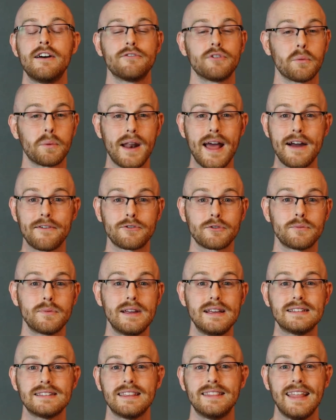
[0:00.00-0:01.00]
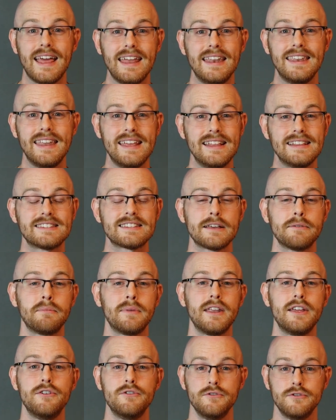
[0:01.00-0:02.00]
for whatever reason, they need
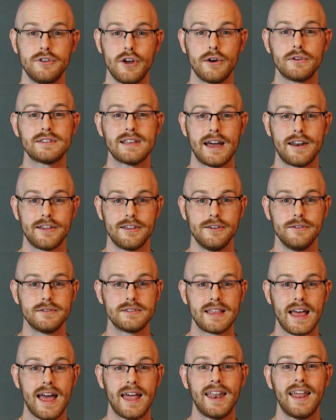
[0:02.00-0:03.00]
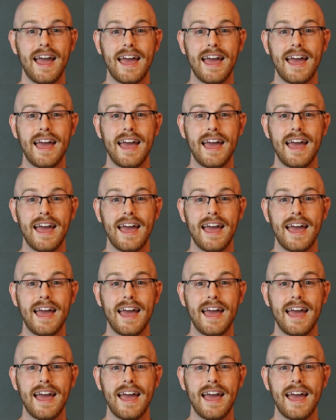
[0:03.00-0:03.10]
somebody who knows how to use that,